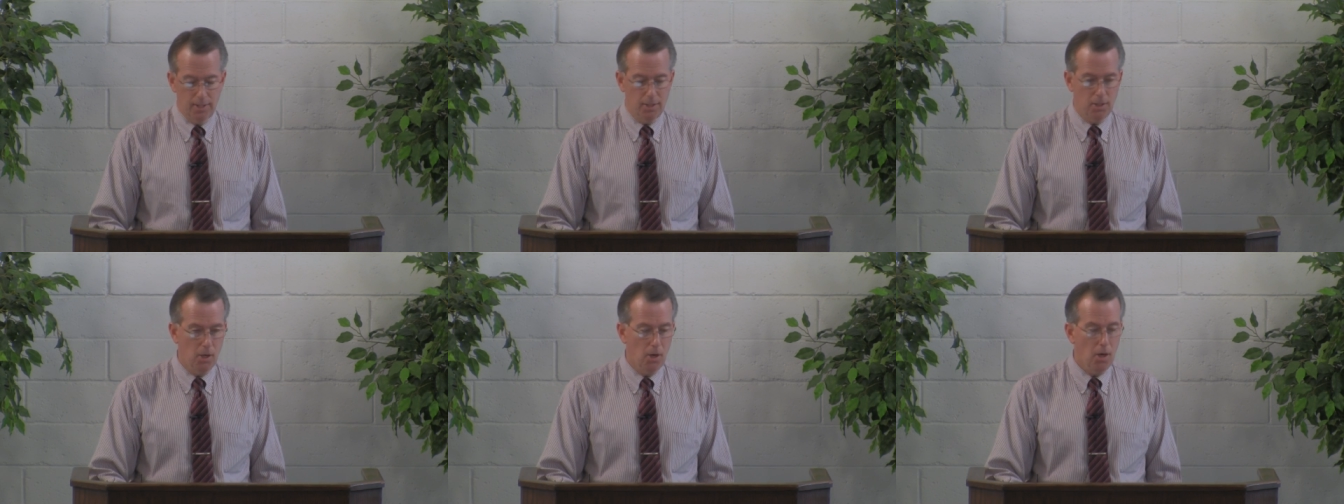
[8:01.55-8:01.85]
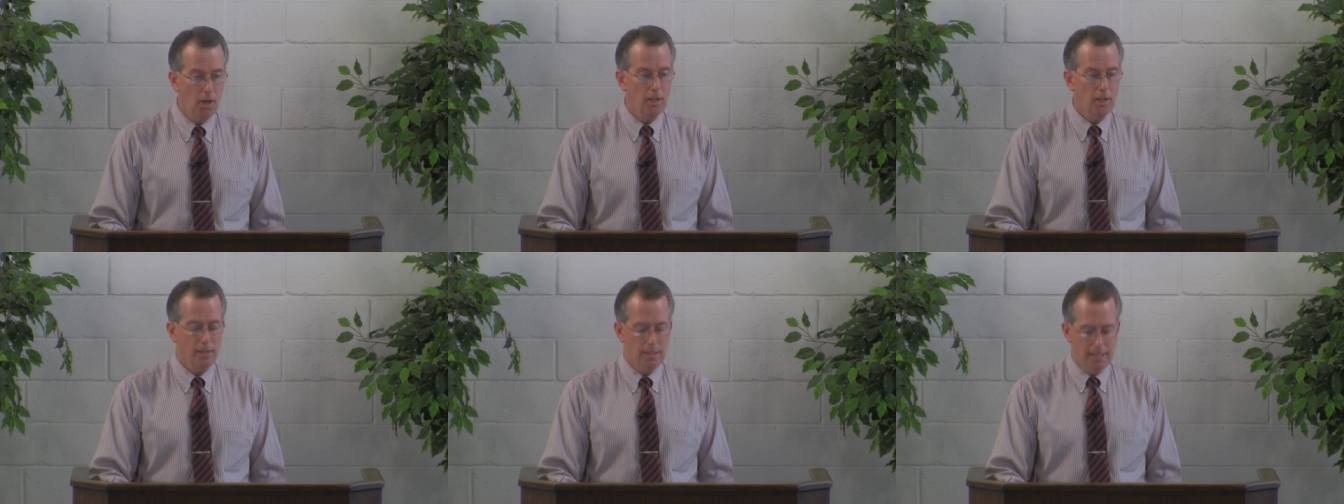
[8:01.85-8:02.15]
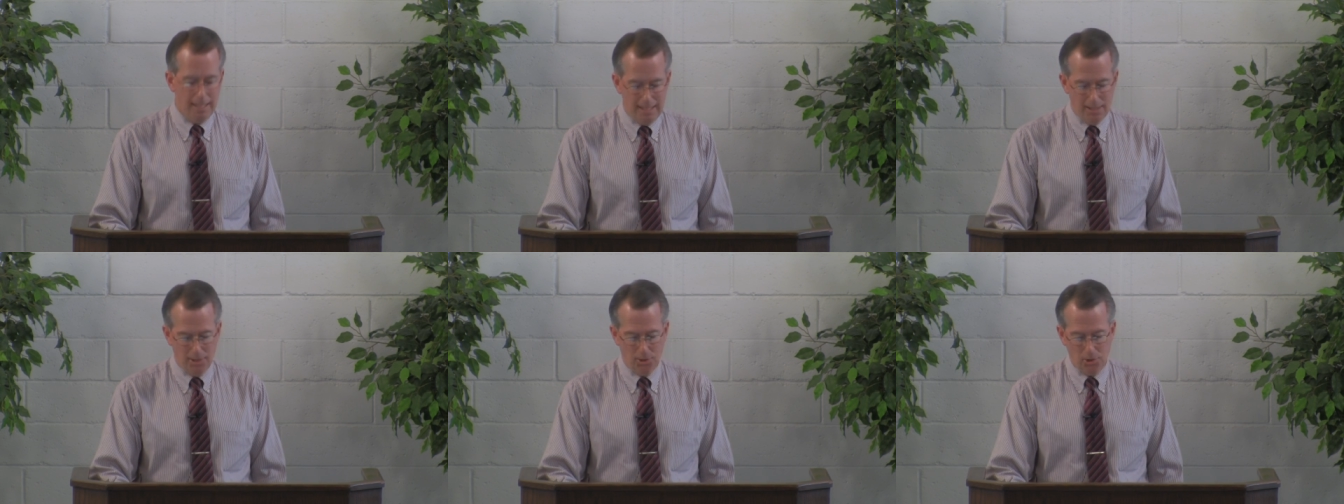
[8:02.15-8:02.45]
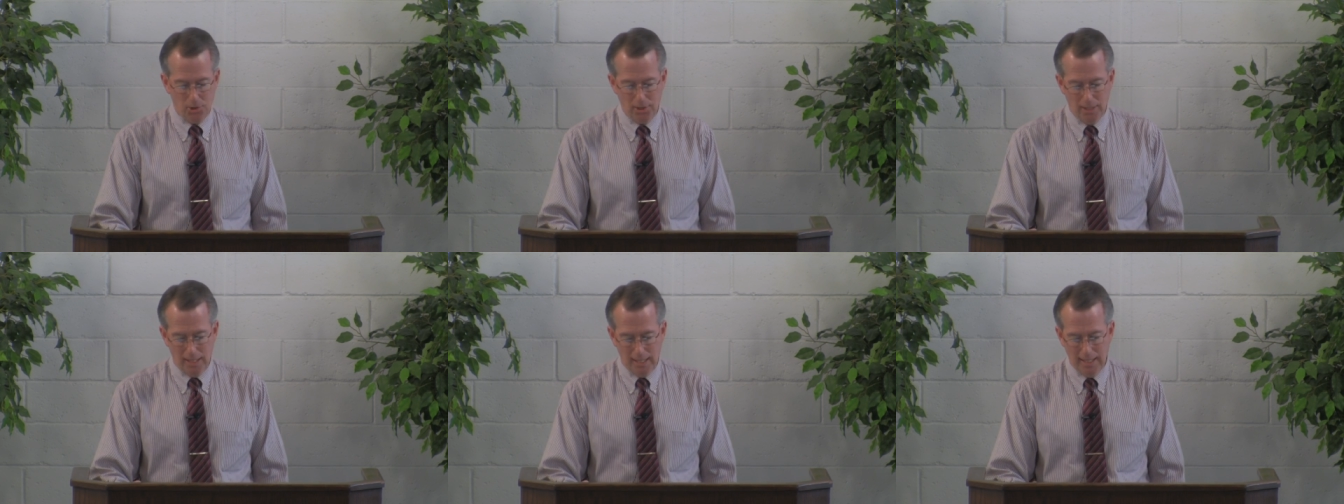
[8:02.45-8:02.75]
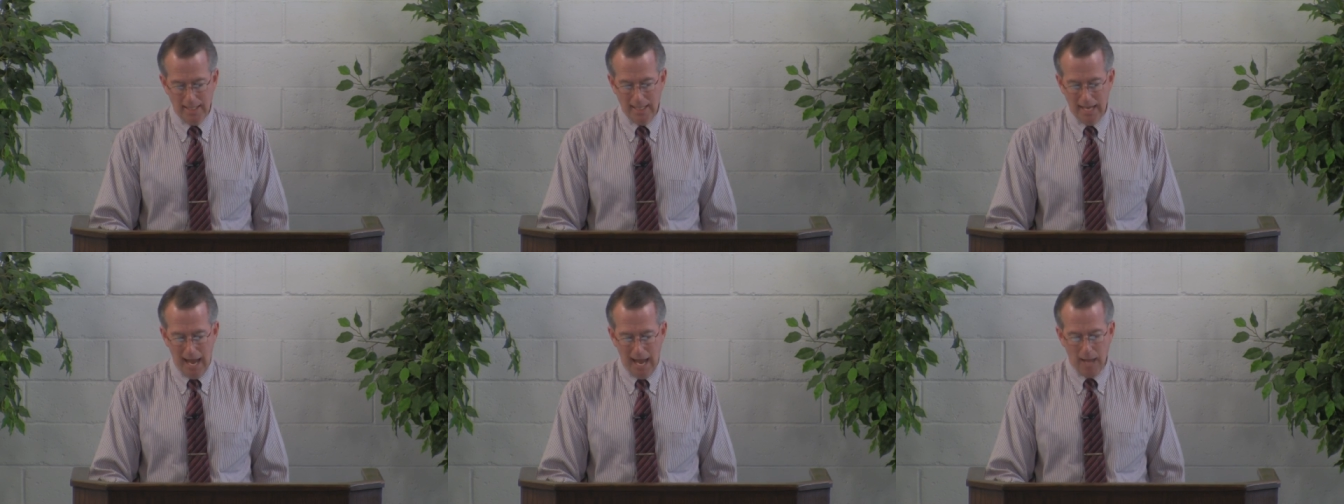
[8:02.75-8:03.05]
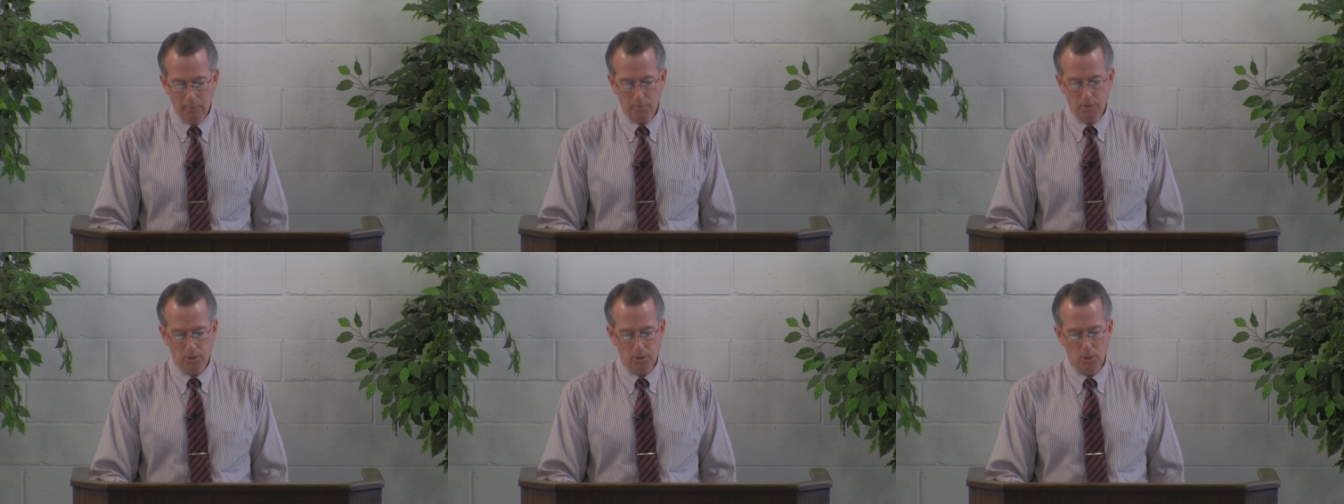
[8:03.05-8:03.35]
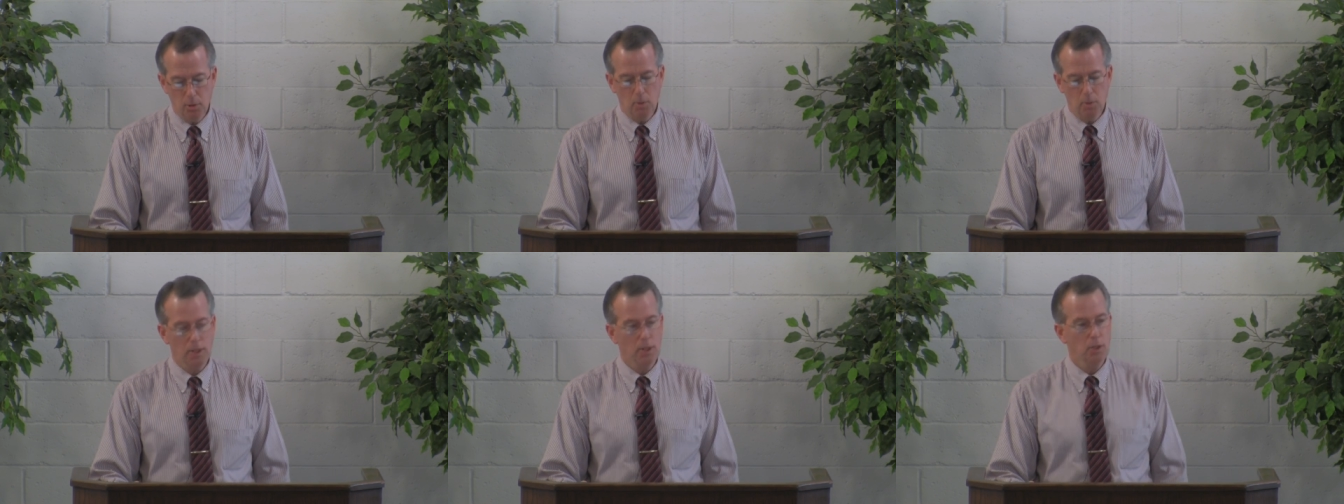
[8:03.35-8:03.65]
God is in
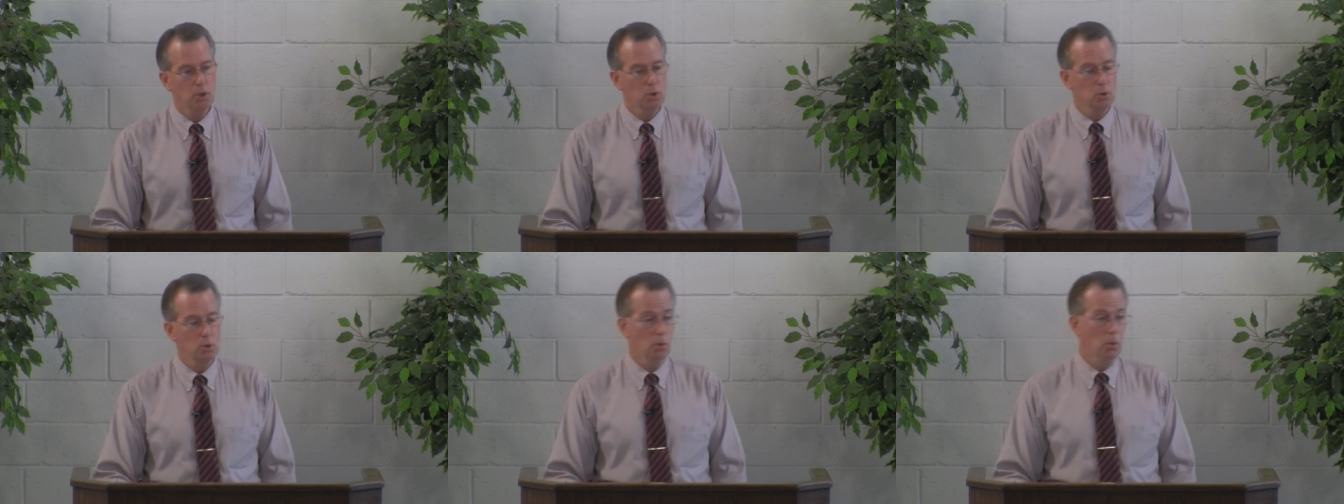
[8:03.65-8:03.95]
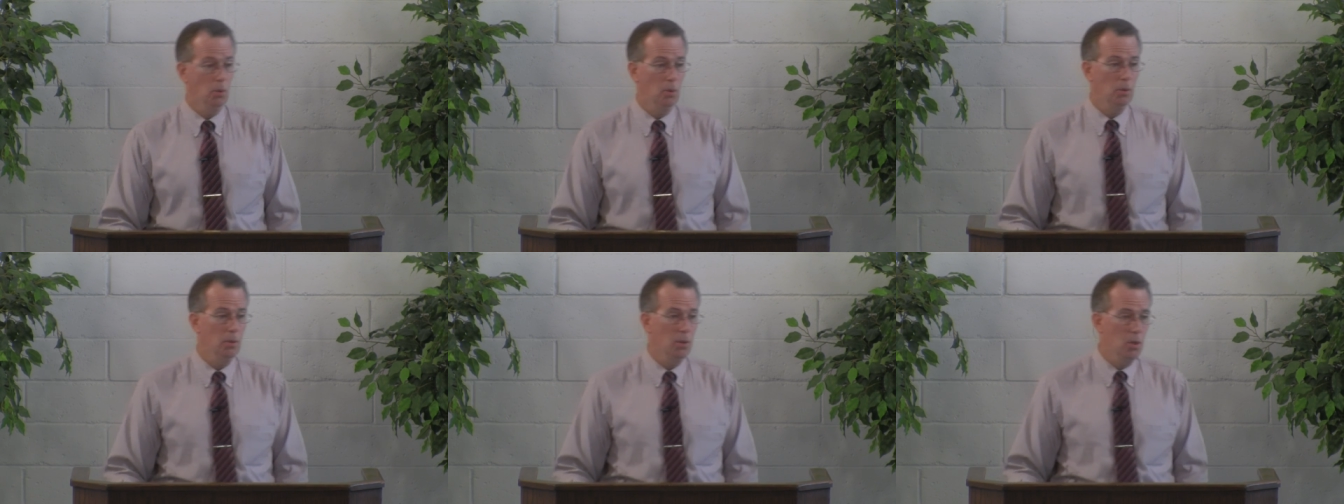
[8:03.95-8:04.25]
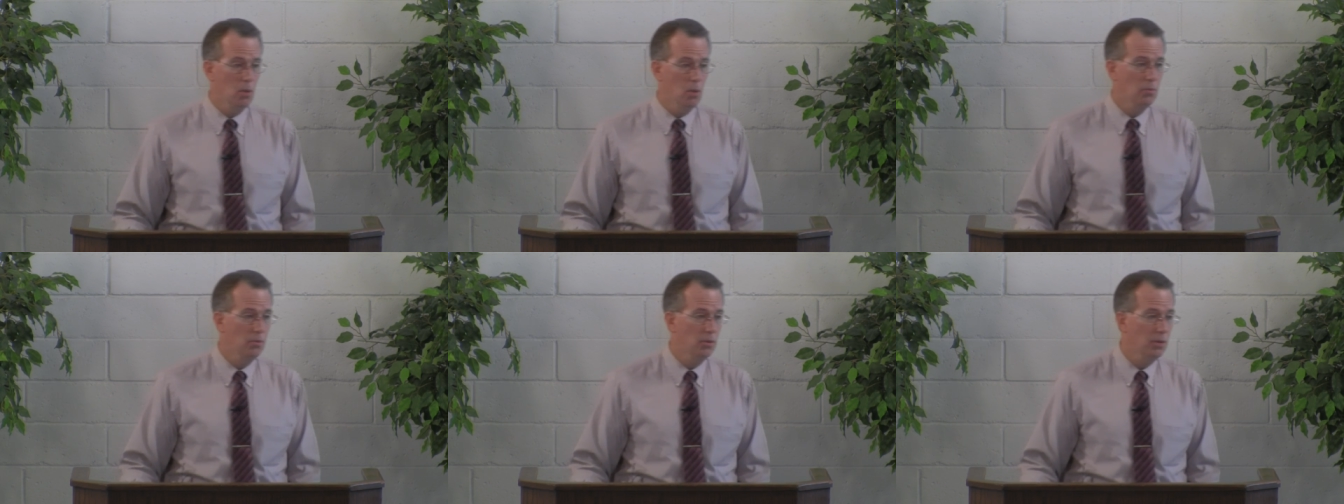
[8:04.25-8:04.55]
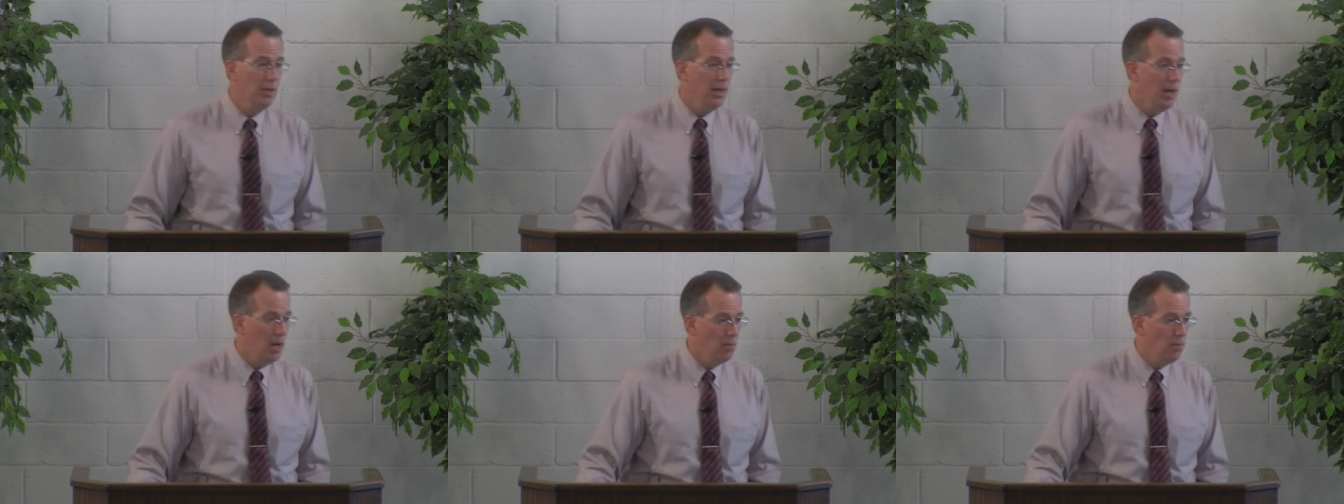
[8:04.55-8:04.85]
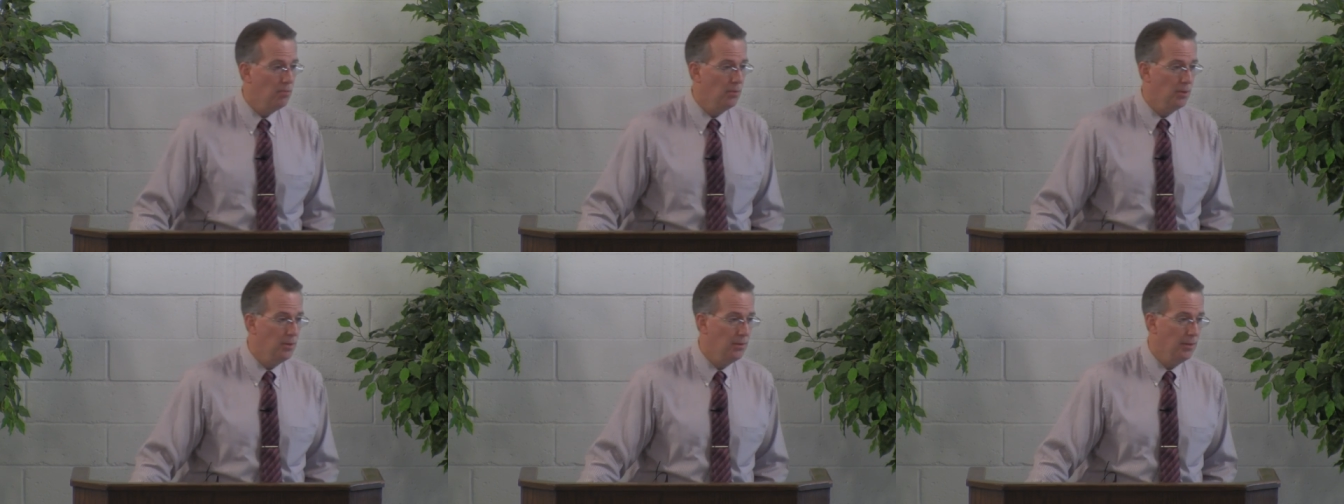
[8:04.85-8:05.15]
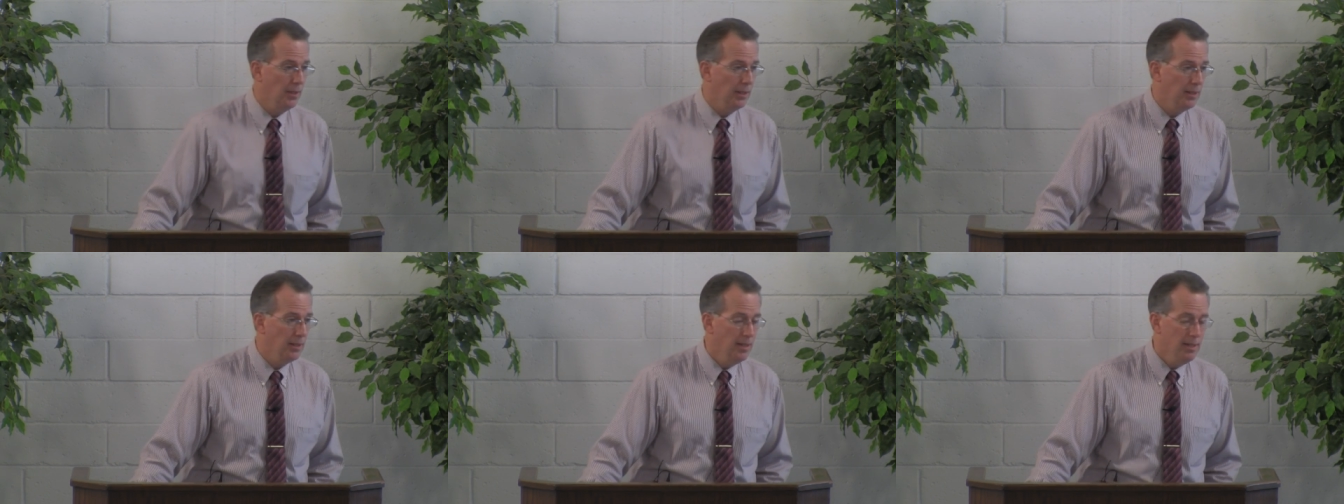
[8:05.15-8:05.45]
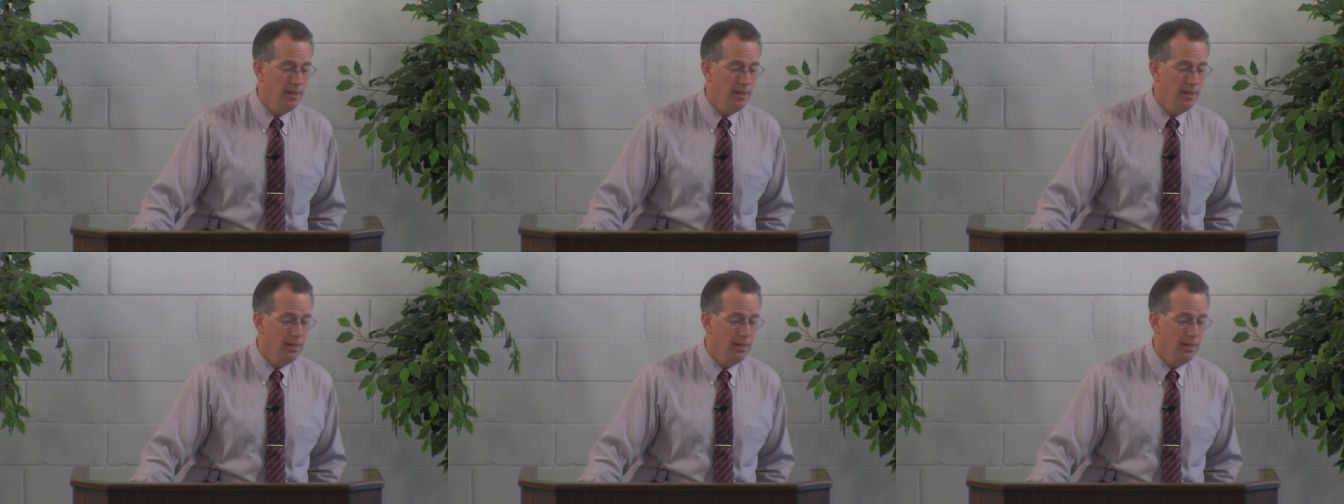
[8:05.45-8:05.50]
absolute control over everything.